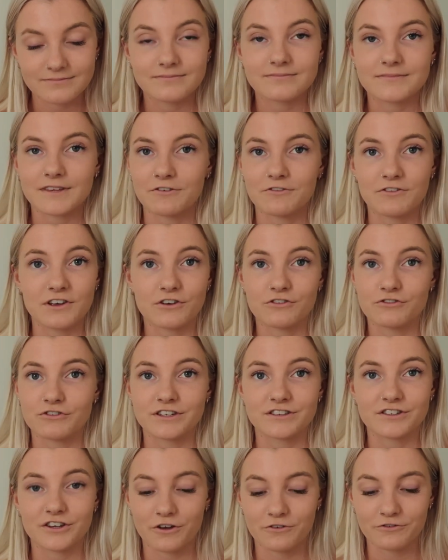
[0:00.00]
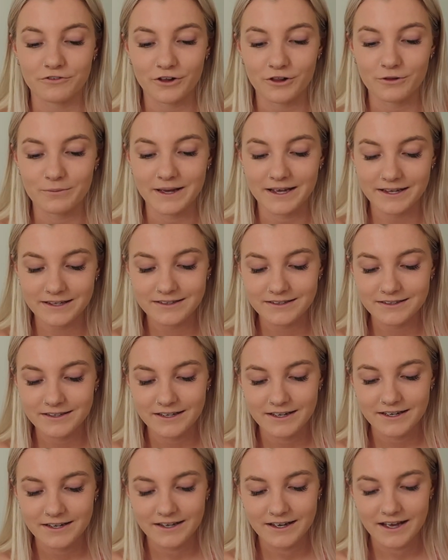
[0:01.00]
then feel free to go and follow me,
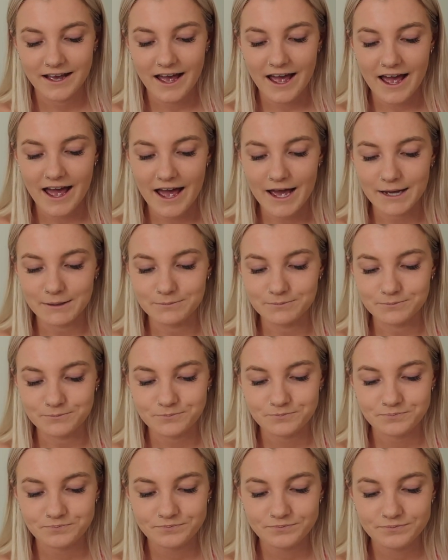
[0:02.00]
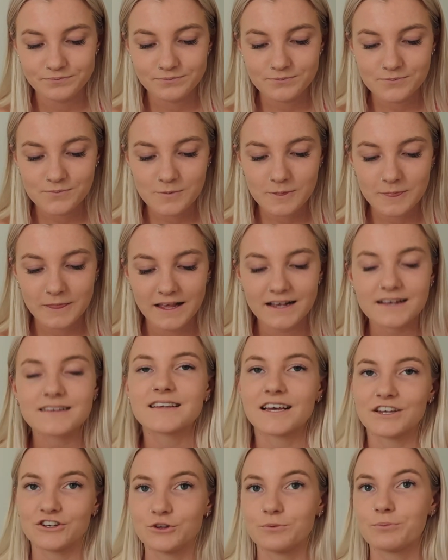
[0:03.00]
because
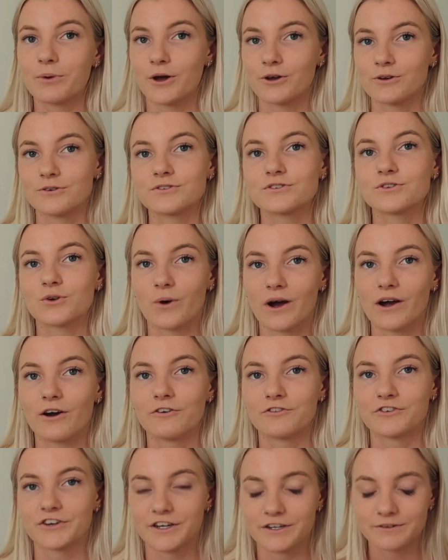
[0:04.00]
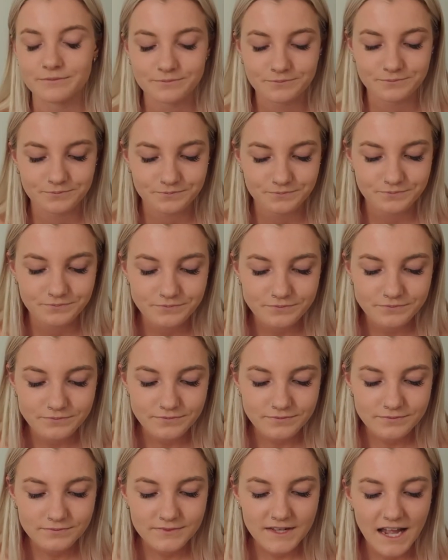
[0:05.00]
I do post quite often.
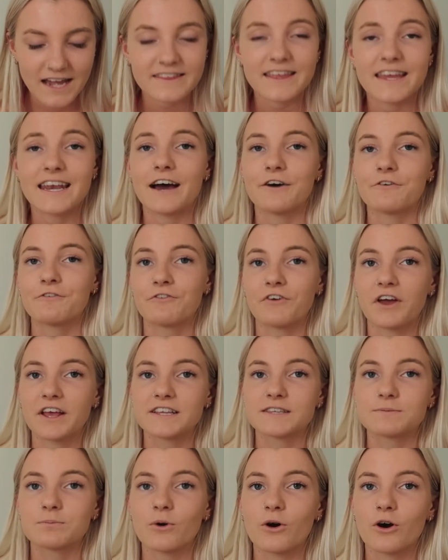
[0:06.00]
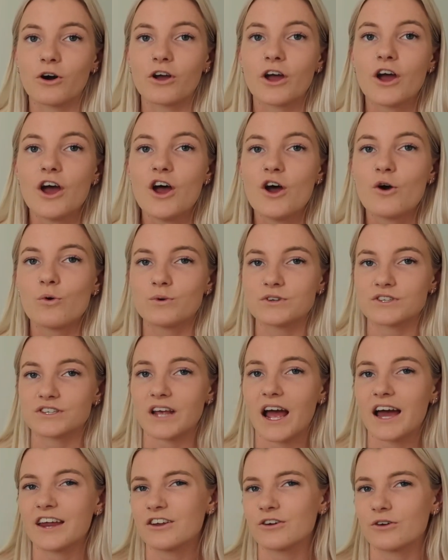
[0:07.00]
And then have Facebook, which
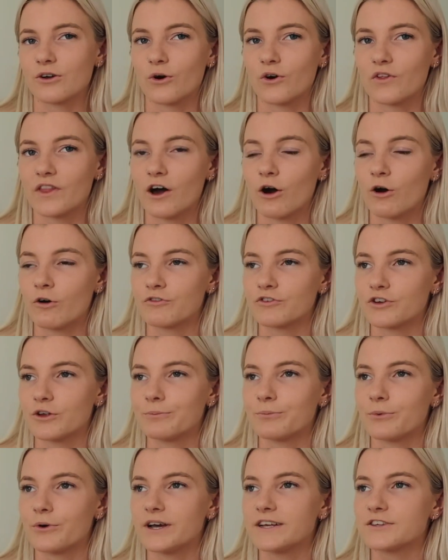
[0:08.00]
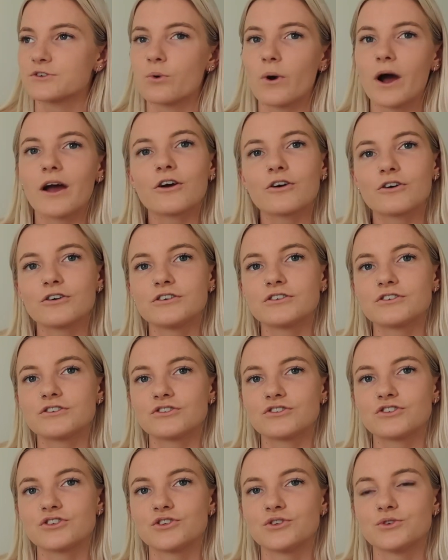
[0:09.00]
I don't go on that often, but it's quite good
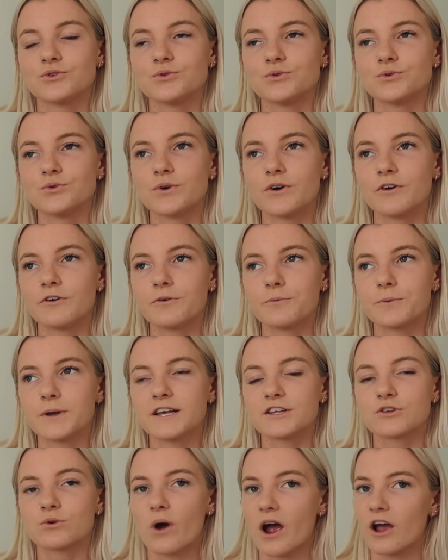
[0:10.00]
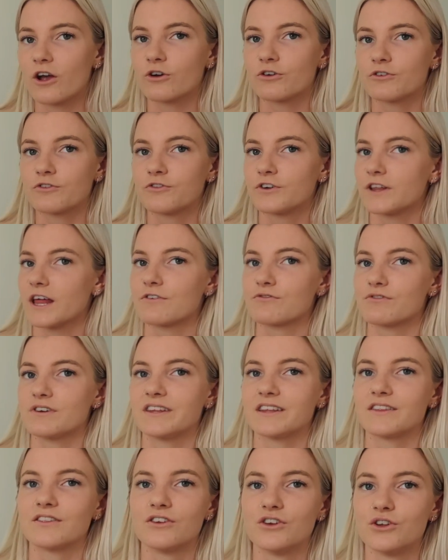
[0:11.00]
for like
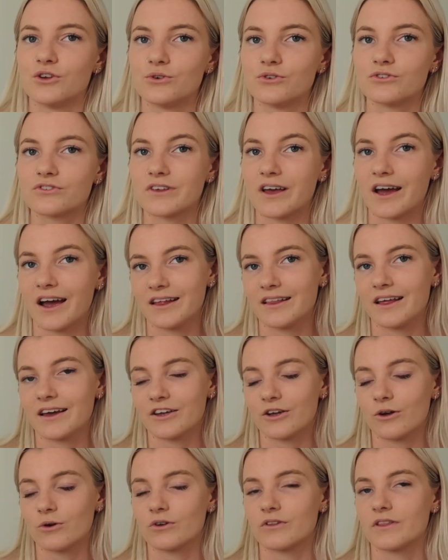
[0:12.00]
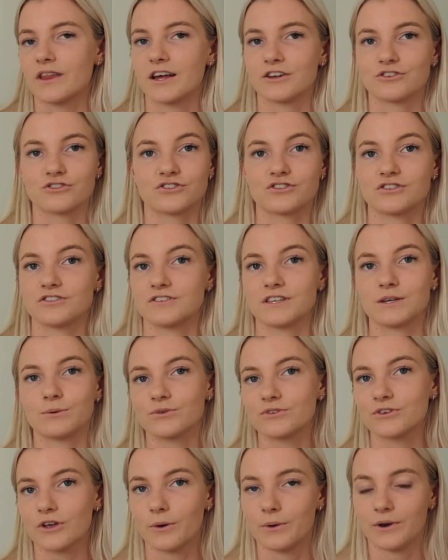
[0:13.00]
reading the news. I like going on there just to see
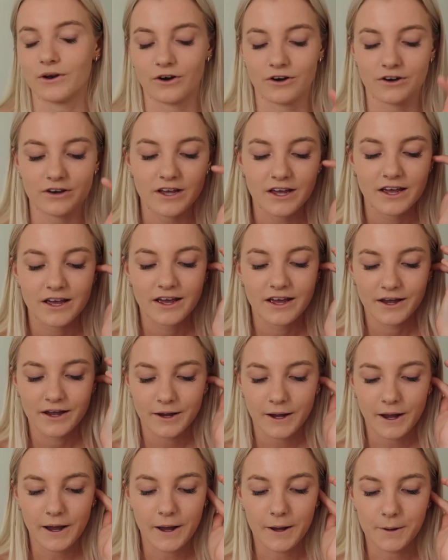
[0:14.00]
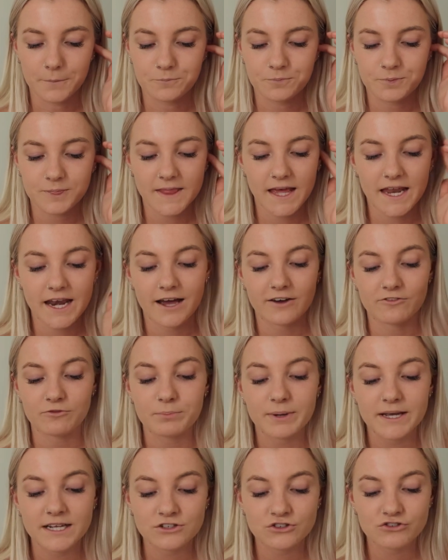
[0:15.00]
what's going on. Then have
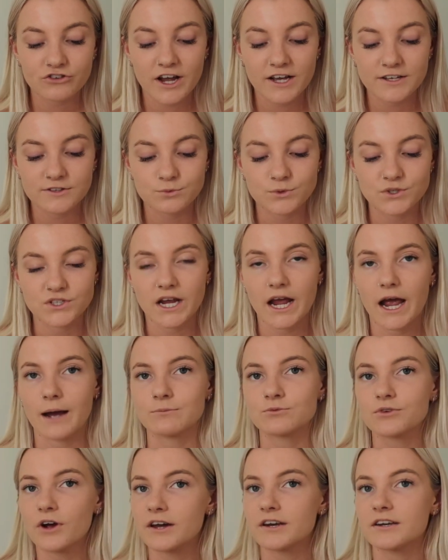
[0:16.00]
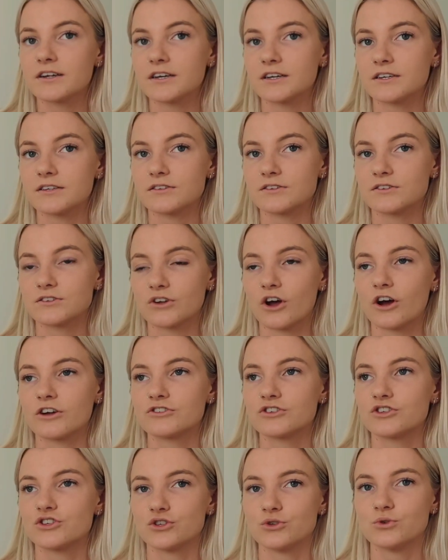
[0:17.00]
Pinterest, which I am trying to
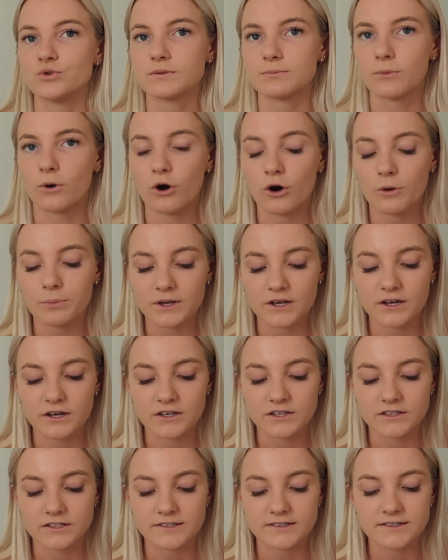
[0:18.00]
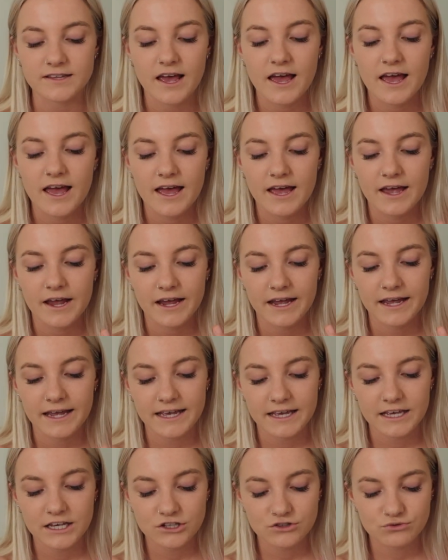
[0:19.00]
start to use more, because
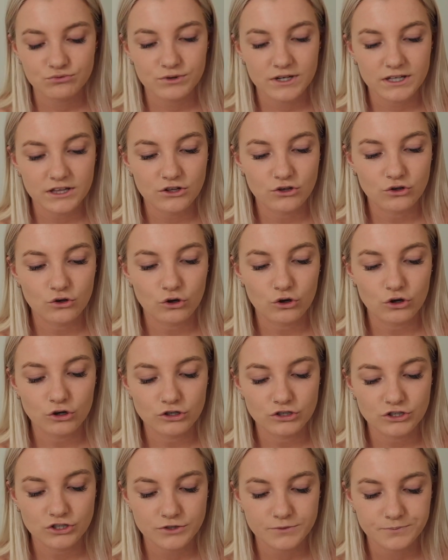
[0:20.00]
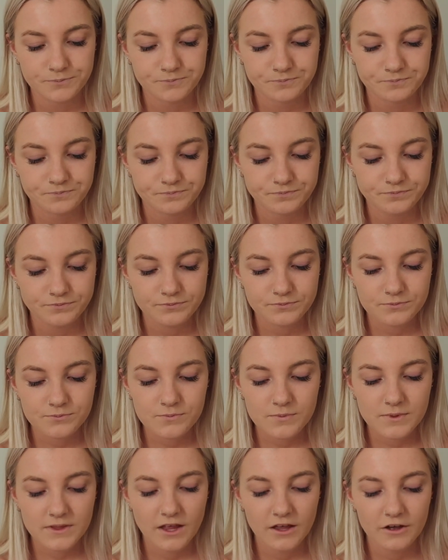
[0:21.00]
it is really good
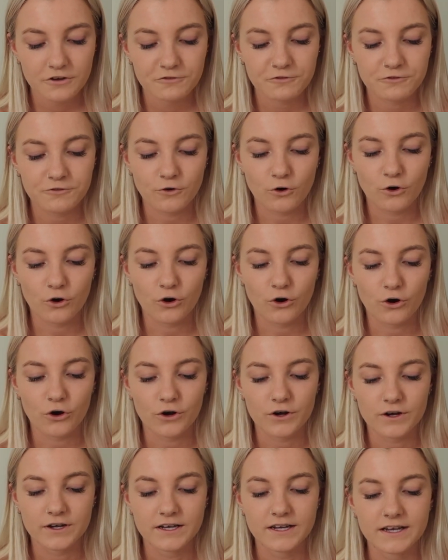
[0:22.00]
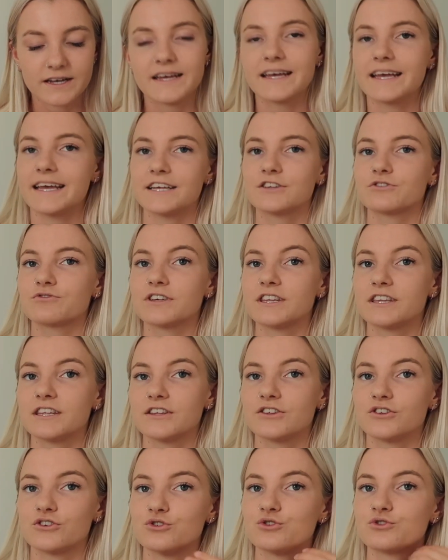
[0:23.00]
for, it is really
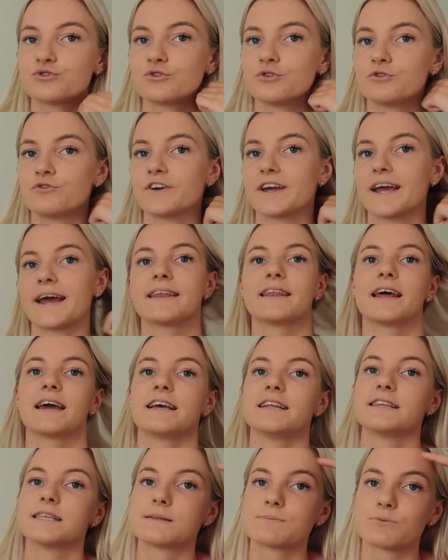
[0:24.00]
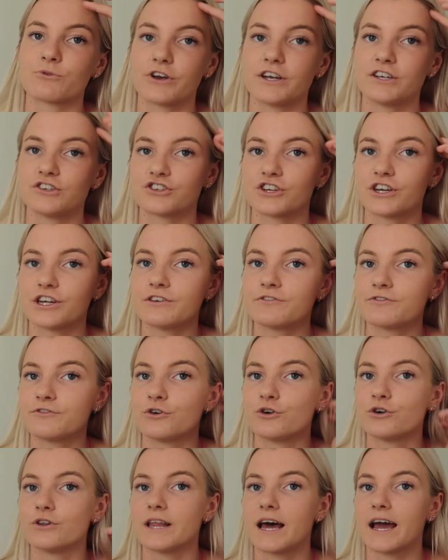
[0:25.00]
useful for getting like inspiration
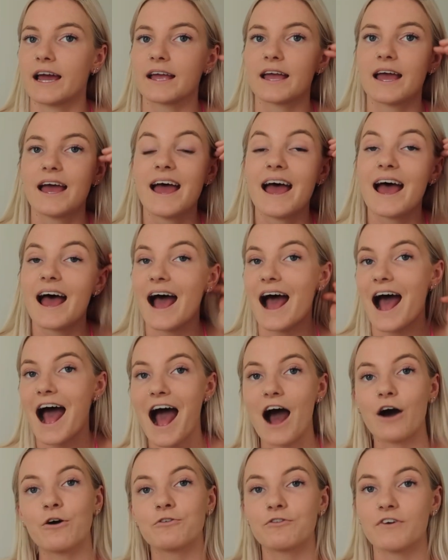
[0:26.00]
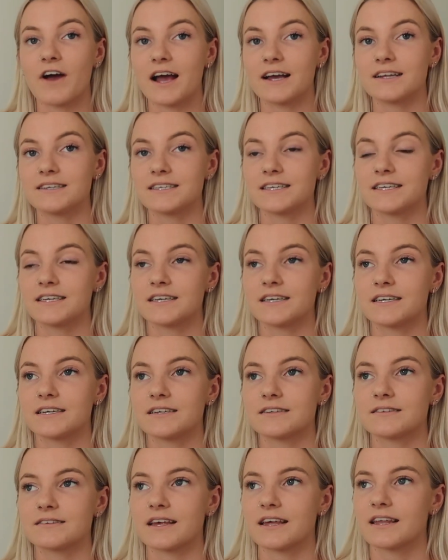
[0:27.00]
for like outfit
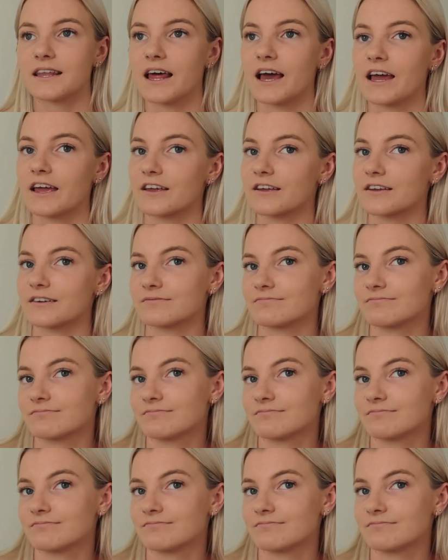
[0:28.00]
ideas and like